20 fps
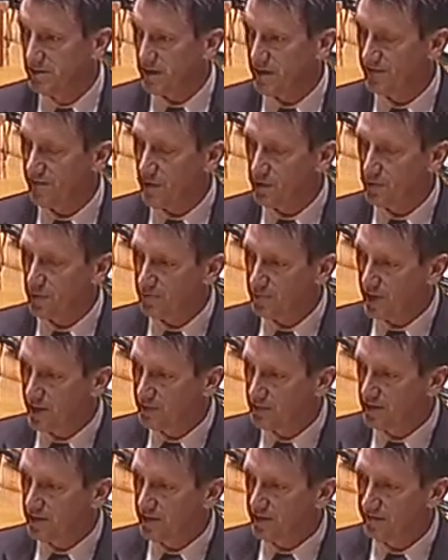of our
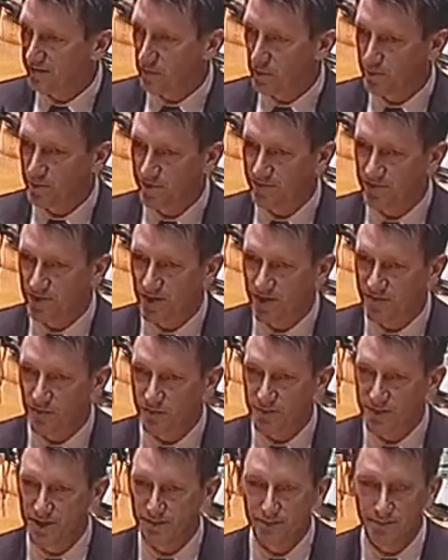Republican form of
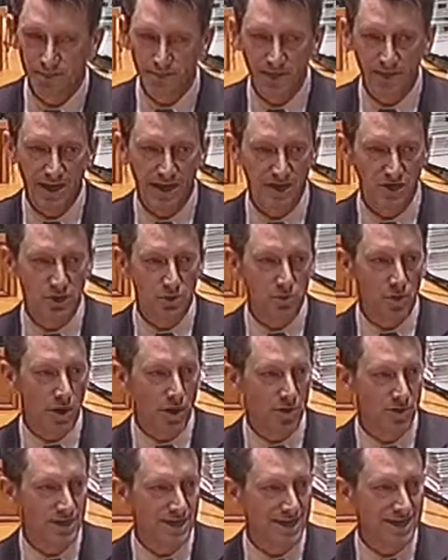government, and you
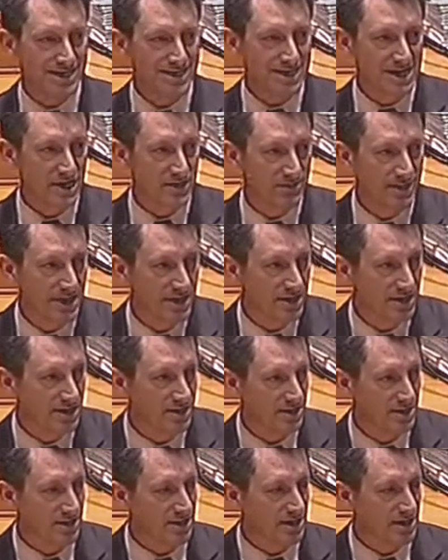are ignoring